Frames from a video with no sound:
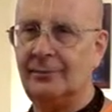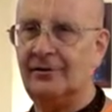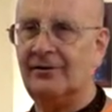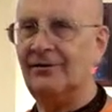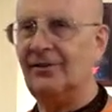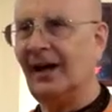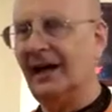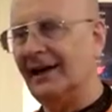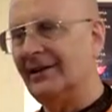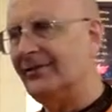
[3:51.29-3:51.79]

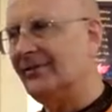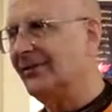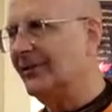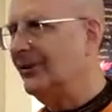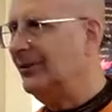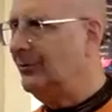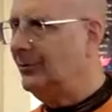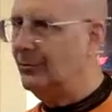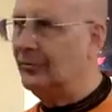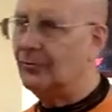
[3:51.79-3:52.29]
besides the
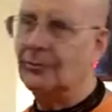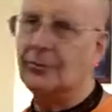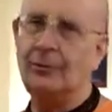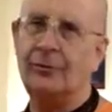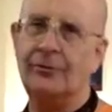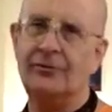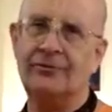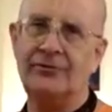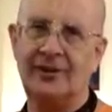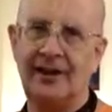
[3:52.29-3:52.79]

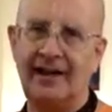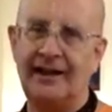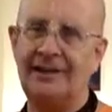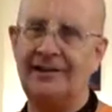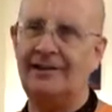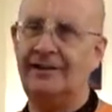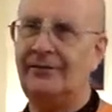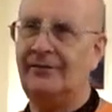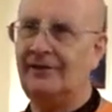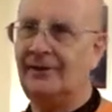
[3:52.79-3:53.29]
usual
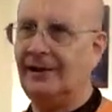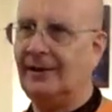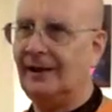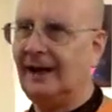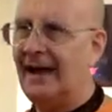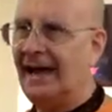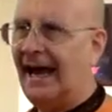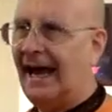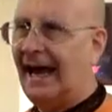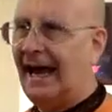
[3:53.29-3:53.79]
scientific
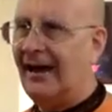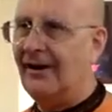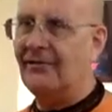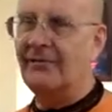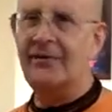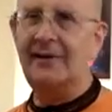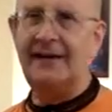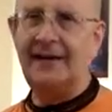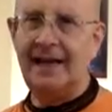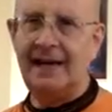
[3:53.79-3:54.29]

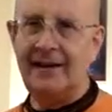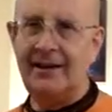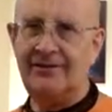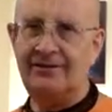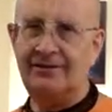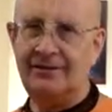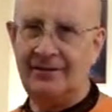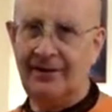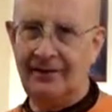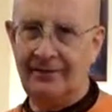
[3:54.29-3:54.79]
everyday
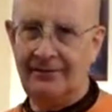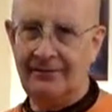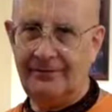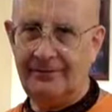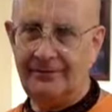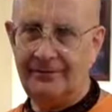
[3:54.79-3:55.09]
stuff.